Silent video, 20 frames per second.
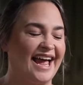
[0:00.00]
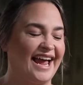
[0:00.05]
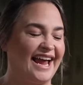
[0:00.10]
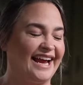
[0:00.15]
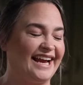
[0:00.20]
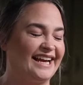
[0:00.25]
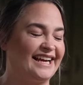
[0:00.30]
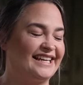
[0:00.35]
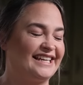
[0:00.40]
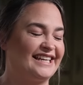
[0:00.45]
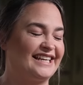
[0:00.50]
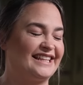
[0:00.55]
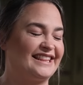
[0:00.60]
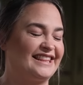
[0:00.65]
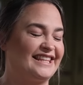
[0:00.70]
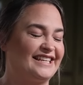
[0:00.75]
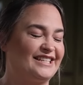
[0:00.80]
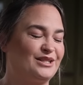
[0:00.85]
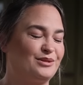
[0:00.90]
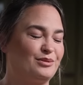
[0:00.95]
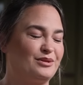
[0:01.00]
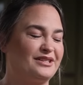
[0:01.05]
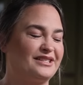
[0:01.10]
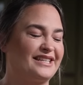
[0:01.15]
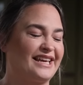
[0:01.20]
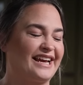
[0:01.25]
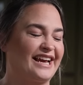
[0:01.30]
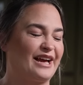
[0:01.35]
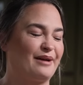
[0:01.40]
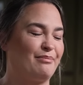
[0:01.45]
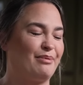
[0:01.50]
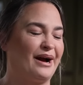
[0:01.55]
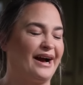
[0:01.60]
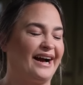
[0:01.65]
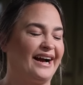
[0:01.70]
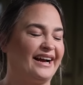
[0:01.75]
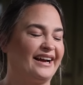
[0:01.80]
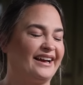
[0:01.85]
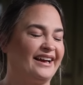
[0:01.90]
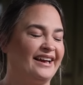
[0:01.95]
And this was like a
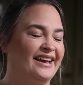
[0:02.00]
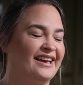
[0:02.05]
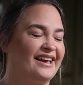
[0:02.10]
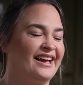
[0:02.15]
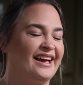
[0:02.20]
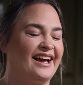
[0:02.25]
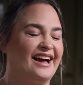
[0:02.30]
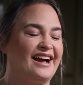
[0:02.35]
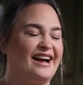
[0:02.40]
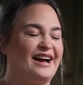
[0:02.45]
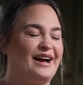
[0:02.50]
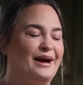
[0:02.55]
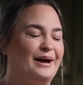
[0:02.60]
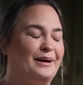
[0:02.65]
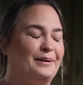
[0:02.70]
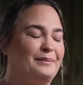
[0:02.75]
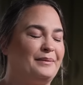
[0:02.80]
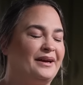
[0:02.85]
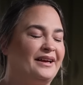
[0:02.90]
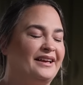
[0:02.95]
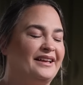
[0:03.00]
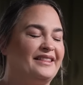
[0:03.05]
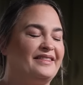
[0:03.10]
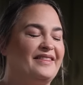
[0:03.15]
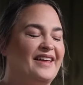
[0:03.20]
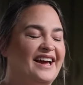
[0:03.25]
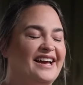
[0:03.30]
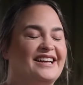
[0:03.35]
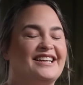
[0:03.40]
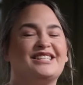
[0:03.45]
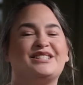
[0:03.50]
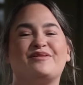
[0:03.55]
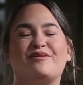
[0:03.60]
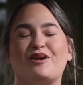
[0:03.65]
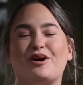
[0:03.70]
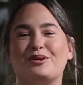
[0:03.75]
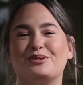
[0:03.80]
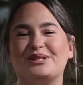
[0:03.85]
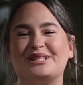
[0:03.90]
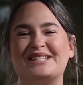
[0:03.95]
pack that is
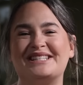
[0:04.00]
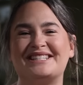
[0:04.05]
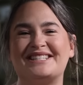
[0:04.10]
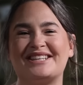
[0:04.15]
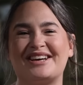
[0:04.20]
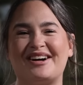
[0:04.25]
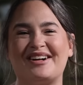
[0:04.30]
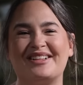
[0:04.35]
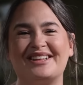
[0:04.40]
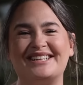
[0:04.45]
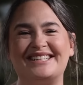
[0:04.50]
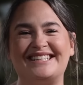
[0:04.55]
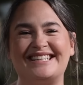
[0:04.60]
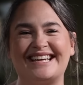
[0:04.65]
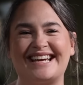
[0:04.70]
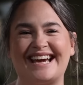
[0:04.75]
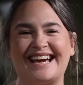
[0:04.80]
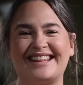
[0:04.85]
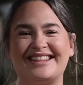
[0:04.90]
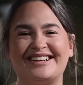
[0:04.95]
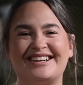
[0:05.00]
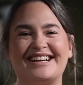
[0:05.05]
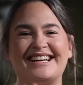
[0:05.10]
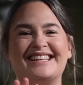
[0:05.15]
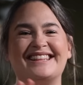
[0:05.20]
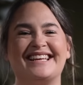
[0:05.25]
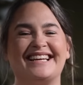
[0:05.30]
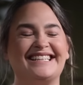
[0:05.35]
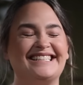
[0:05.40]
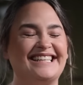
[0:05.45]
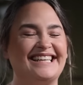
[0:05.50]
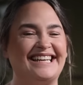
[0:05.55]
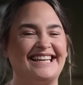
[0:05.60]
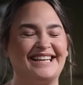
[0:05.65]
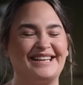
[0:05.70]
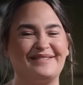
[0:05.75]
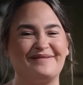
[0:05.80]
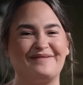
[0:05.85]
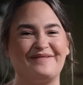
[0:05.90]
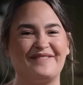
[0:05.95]
frozen solid together and they
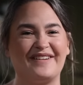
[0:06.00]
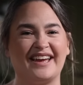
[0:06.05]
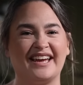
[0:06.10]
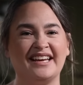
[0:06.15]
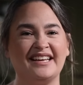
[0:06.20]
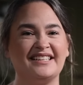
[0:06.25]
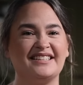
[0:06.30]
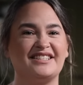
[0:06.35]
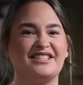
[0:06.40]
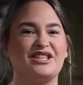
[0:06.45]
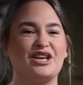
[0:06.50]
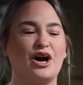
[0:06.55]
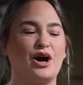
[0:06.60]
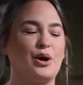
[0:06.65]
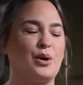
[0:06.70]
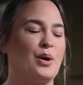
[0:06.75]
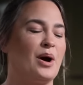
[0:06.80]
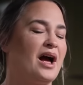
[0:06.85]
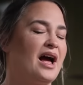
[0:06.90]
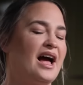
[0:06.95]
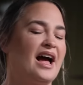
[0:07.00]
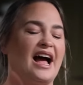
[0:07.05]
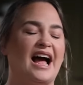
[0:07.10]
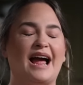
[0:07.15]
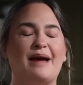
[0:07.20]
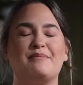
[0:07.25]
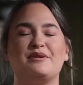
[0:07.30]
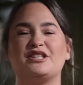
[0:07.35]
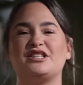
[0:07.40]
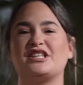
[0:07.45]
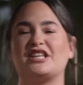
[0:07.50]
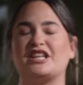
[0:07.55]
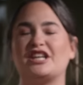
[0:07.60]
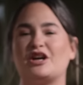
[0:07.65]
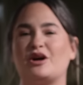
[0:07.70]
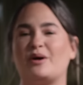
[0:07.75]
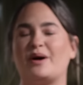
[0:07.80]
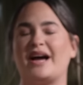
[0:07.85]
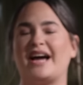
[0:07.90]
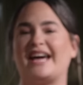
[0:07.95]
didn't fit. So I'm just
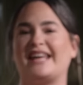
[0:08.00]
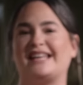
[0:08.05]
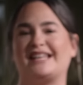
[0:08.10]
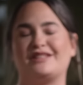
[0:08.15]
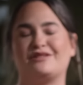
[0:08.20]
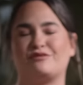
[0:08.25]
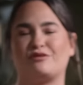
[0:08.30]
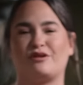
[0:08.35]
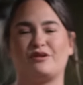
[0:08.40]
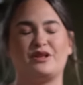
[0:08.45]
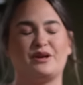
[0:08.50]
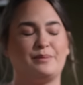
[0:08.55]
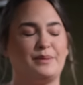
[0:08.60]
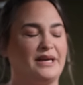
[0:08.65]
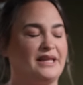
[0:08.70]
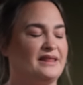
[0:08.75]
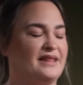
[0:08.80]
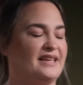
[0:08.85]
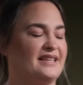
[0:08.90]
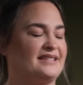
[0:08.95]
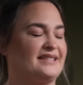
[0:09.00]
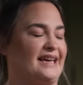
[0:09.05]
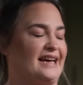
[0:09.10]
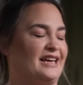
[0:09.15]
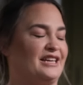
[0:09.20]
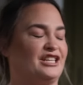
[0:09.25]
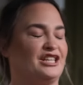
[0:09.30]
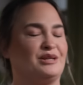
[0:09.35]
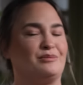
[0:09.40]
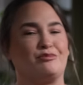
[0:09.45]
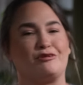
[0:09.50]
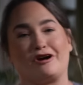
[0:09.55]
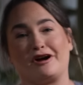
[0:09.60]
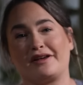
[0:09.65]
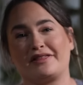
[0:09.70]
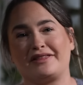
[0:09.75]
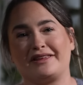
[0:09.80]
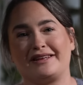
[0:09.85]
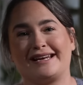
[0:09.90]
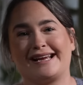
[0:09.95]
gonna go ahead and throw them in this onion
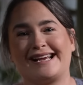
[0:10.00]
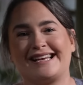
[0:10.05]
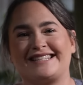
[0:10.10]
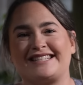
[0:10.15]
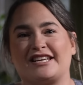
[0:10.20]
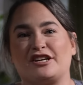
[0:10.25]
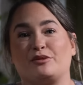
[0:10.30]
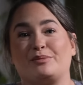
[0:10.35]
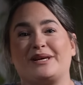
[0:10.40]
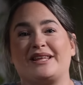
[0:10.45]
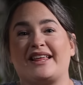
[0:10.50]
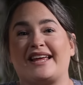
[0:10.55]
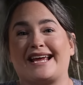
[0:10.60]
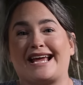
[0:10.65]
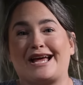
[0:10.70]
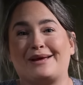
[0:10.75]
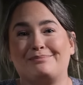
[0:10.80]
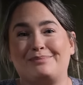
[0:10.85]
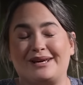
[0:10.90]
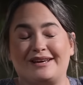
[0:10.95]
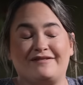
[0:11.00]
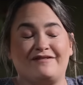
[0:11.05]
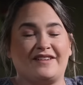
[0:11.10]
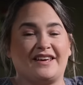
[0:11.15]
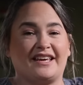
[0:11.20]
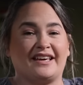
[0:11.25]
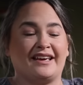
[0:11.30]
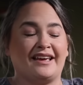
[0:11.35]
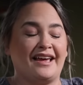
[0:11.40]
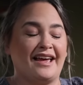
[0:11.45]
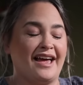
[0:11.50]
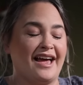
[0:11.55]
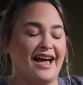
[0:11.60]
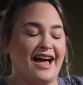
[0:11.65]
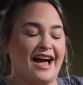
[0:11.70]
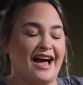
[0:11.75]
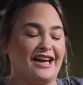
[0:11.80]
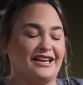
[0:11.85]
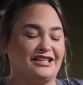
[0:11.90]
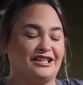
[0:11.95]
broth, and I guess it'll be like a beefy
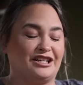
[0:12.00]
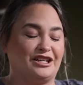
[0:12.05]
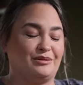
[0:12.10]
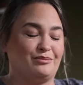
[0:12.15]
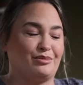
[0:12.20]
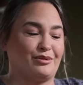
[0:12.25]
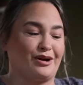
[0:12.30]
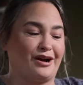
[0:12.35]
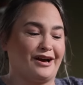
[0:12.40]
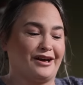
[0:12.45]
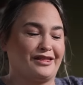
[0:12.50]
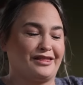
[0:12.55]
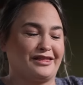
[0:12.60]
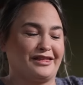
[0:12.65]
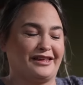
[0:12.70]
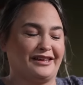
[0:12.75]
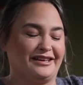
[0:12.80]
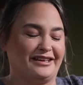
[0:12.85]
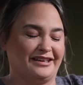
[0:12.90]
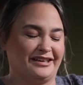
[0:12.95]
onion broth.